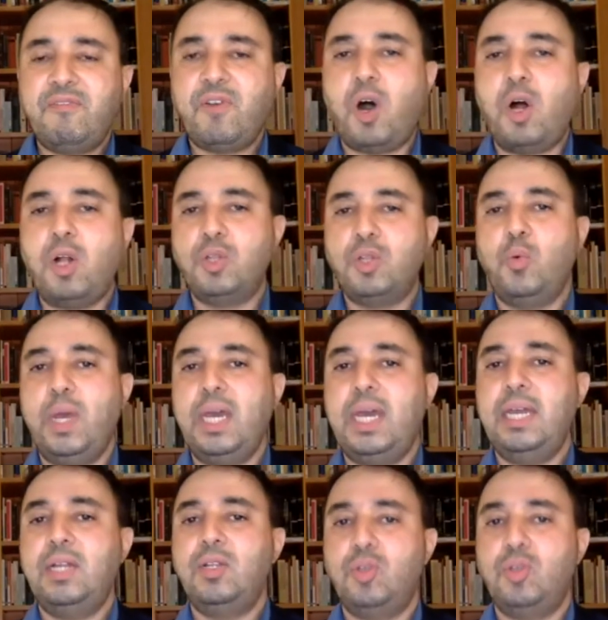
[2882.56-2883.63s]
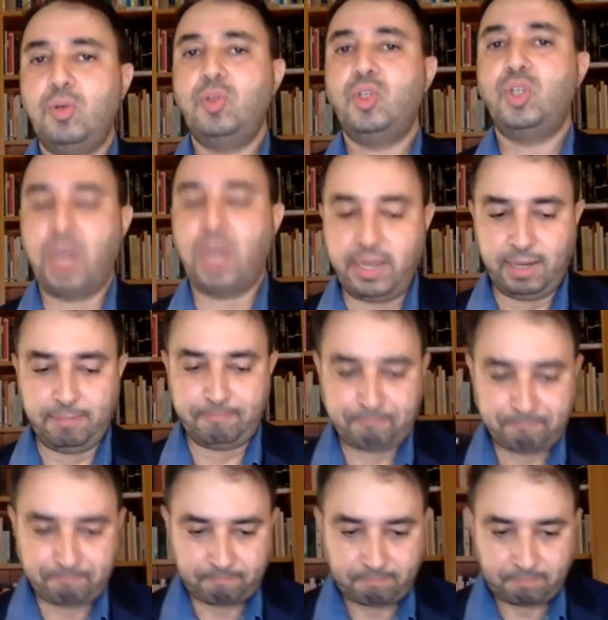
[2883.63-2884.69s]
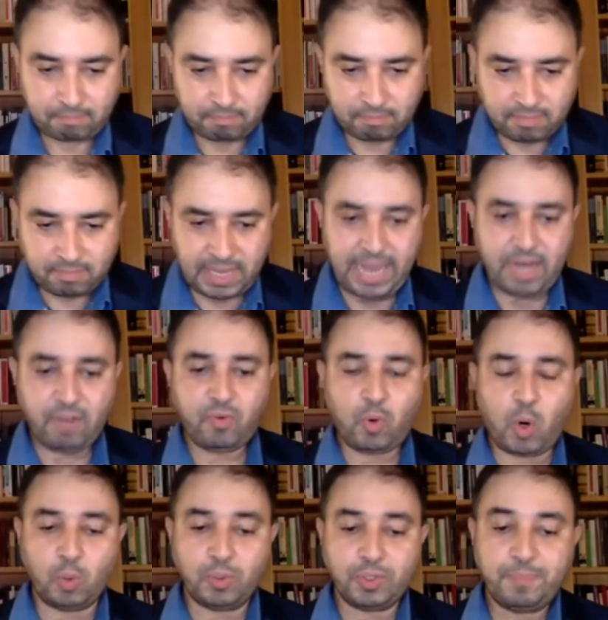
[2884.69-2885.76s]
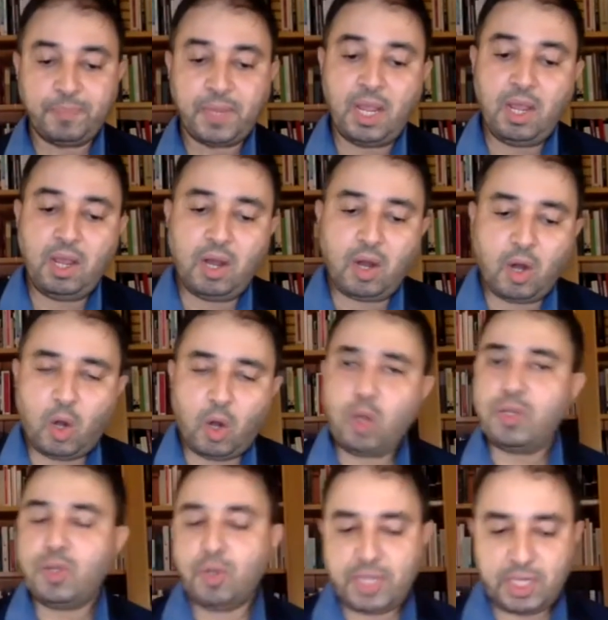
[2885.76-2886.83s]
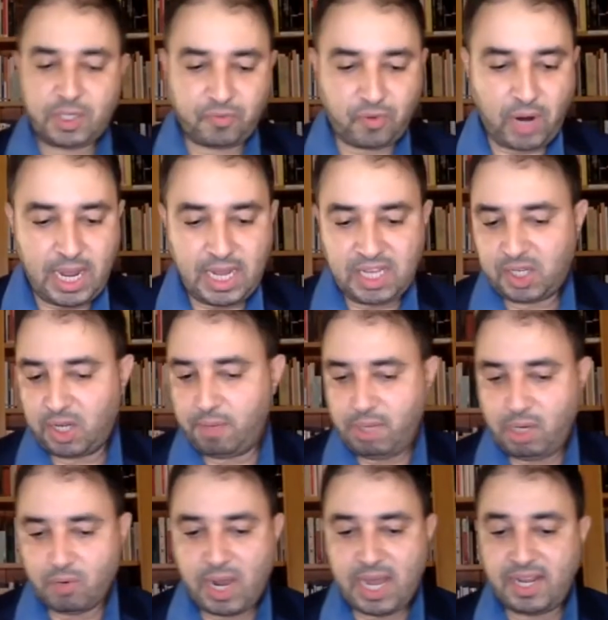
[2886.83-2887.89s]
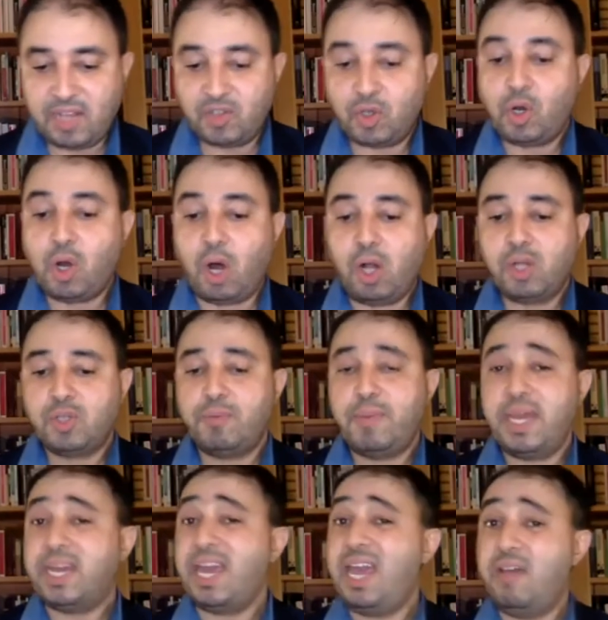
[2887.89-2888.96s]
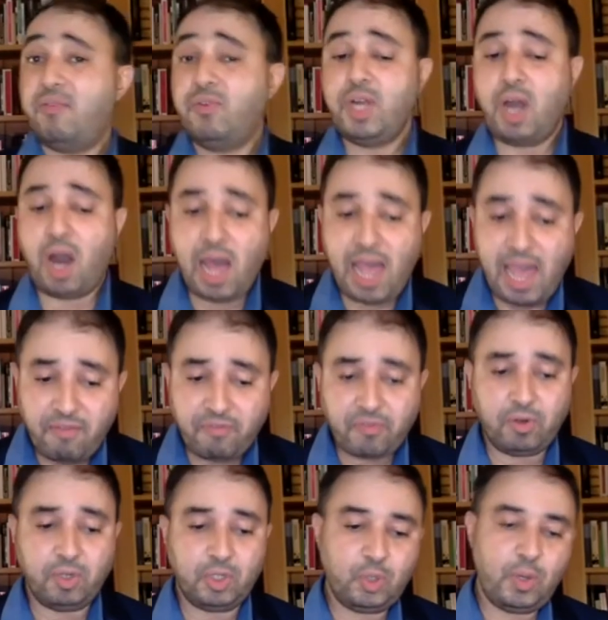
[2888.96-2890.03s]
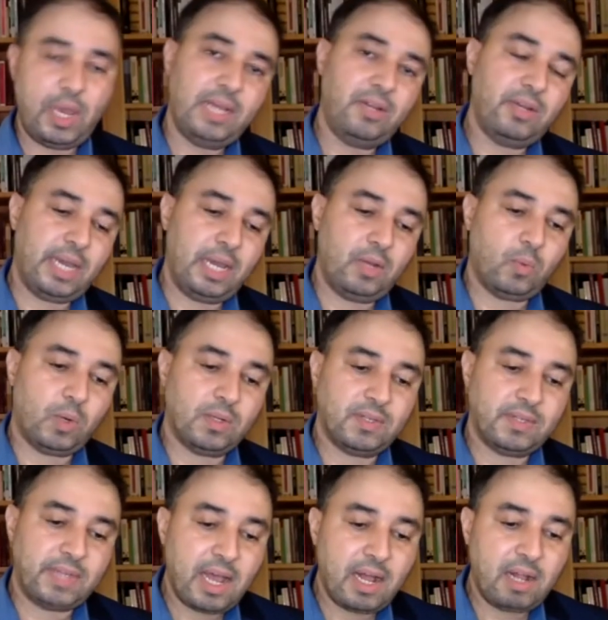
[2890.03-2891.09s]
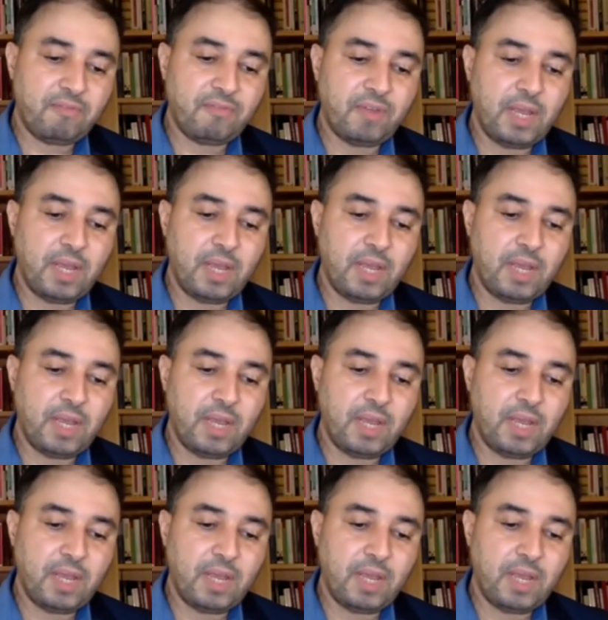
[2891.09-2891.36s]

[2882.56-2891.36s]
all the way to China, end of quote. Although this phrase can be read as a call to make every effort to educate oneself,